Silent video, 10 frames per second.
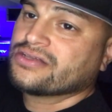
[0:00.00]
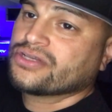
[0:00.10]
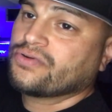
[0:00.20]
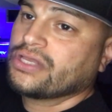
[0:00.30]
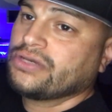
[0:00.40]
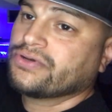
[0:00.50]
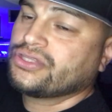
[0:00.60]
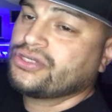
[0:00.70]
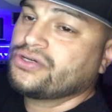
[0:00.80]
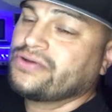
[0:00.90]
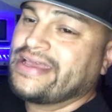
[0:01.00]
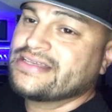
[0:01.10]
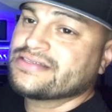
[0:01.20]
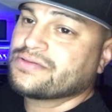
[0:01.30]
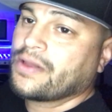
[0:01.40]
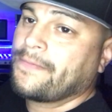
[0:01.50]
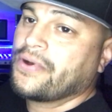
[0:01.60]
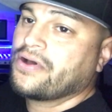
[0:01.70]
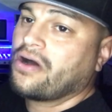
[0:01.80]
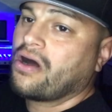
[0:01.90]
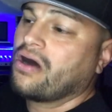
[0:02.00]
So what you would do is put